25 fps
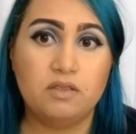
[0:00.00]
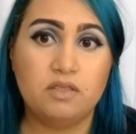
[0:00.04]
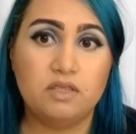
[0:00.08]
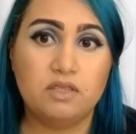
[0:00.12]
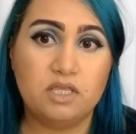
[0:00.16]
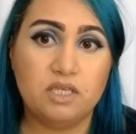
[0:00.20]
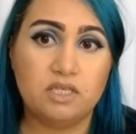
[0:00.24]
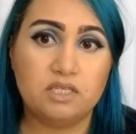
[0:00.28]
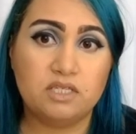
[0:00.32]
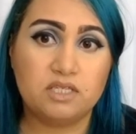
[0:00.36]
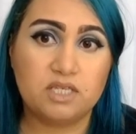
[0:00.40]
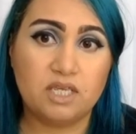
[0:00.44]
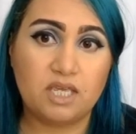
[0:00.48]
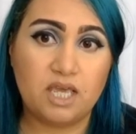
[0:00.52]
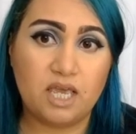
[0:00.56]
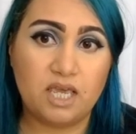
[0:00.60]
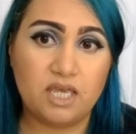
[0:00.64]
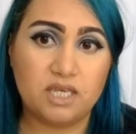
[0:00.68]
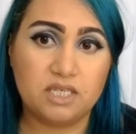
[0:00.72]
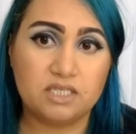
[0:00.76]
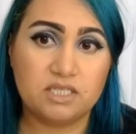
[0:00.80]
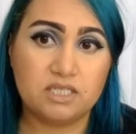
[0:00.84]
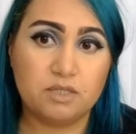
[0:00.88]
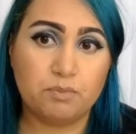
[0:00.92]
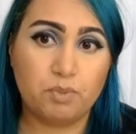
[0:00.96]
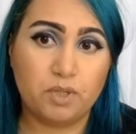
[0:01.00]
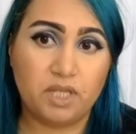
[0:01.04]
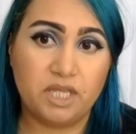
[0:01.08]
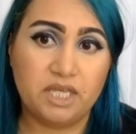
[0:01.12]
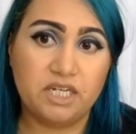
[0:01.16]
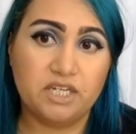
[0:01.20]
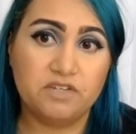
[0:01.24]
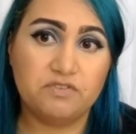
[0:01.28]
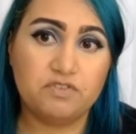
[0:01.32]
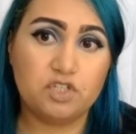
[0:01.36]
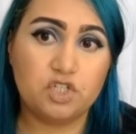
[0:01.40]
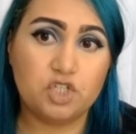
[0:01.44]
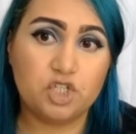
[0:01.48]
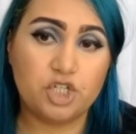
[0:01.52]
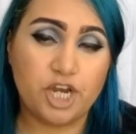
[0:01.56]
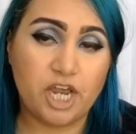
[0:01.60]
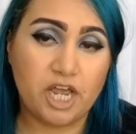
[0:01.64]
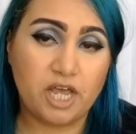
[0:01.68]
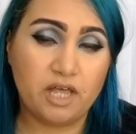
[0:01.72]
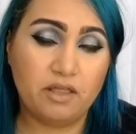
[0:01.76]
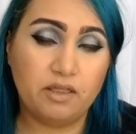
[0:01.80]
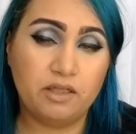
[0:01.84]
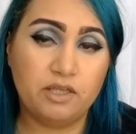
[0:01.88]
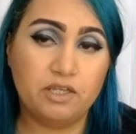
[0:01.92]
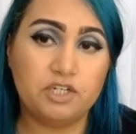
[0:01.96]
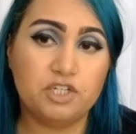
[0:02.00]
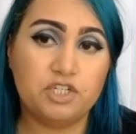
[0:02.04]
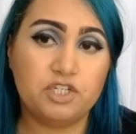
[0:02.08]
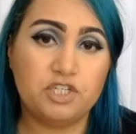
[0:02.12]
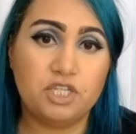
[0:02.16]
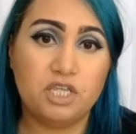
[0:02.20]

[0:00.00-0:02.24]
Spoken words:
this case, the plaintiffs challenged